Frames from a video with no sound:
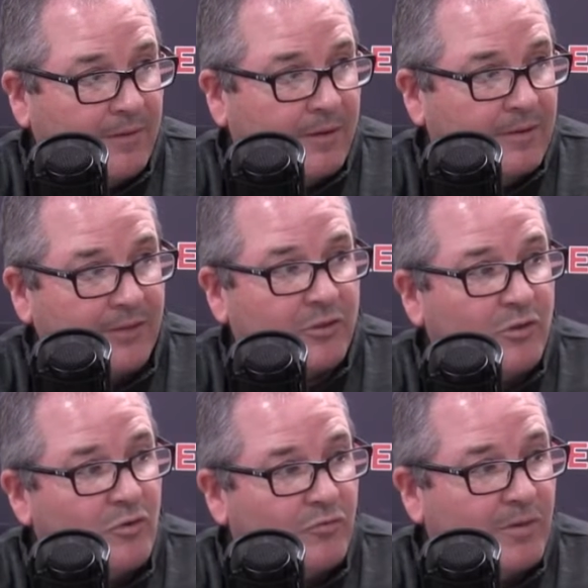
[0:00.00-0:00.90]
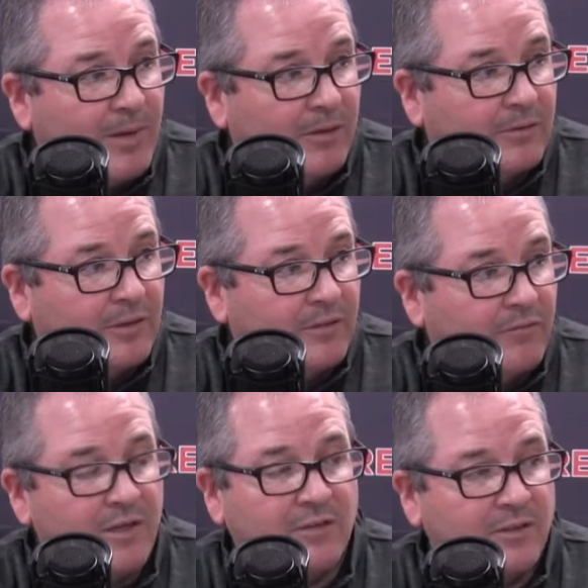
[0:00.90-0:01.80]
Right? That's a huge rebound because
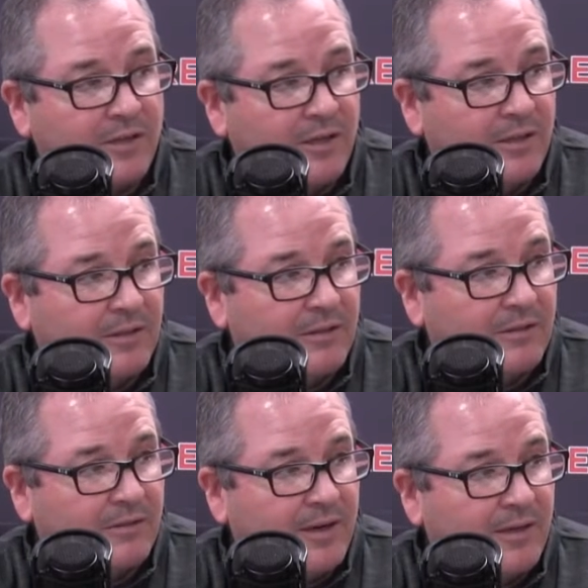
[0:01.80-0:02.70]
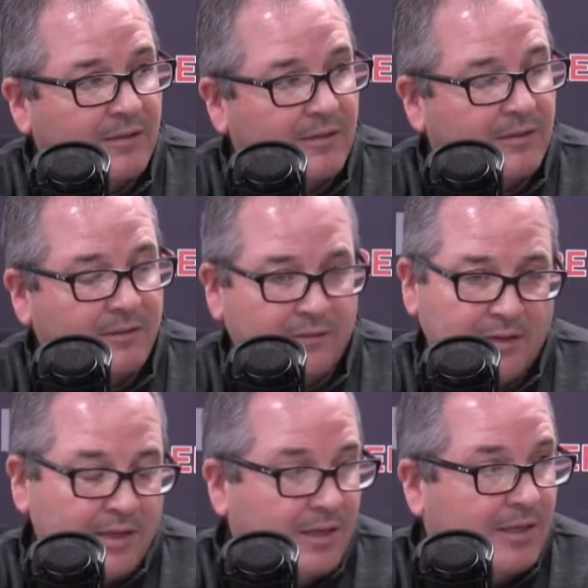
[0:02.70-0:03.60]
if he doesn't get it, right,
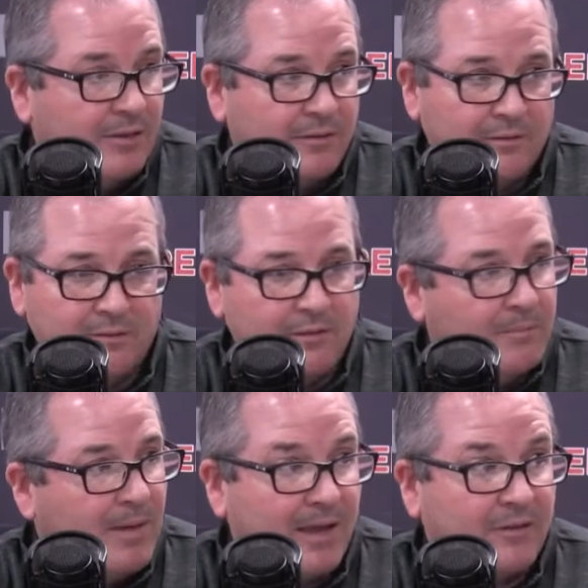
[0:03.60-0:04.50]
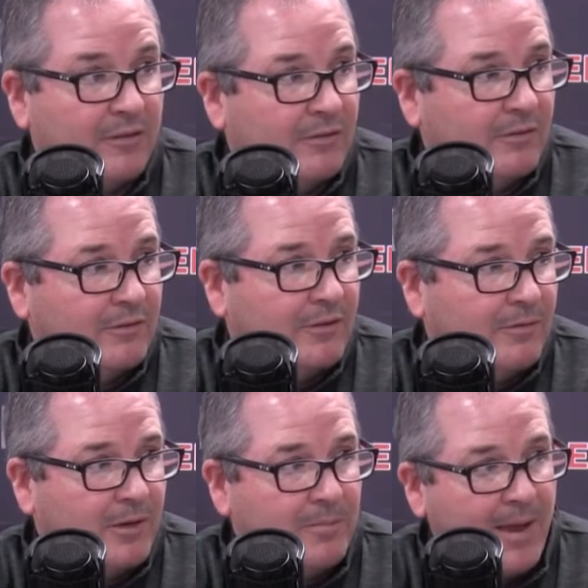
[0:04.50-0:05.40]
they get it, get back
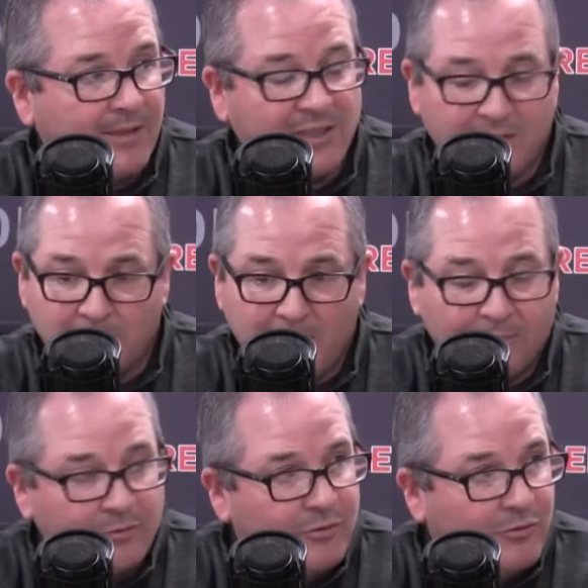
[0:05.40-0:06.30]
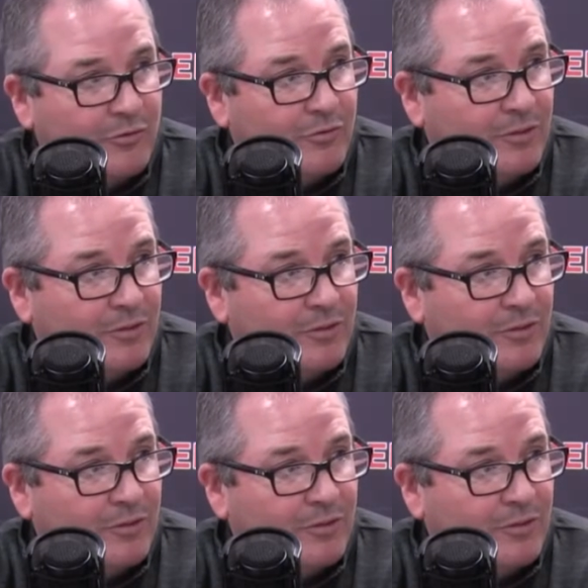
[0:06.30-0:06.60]
get a basket, get back within 2.